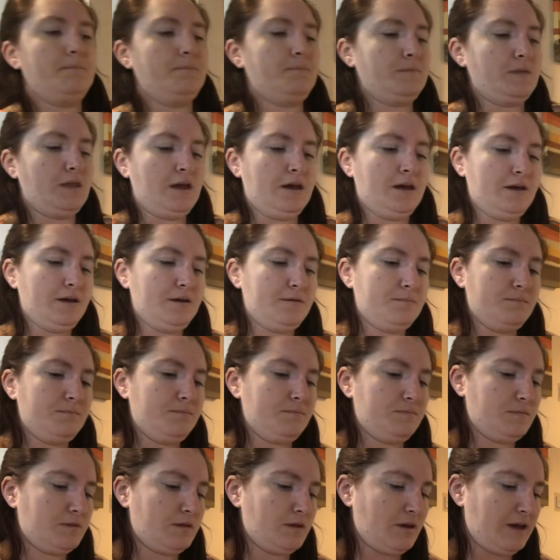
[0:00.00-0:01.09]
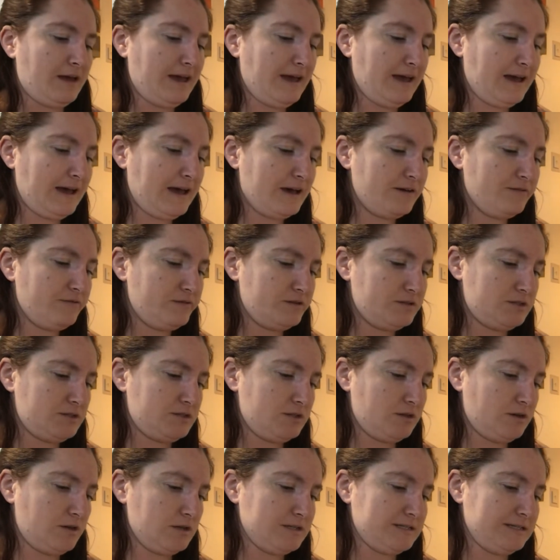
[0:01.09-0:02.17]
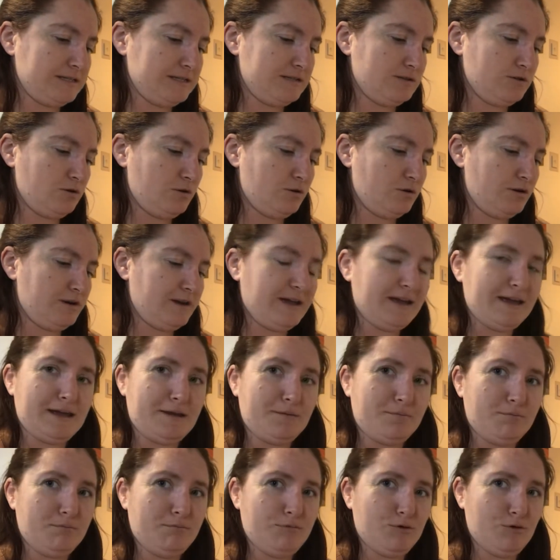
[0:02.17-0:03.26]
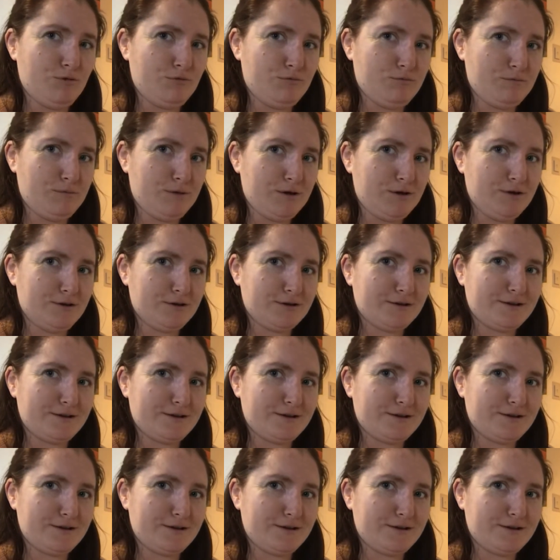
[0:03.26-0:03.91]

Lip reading: I have started on a bookmark.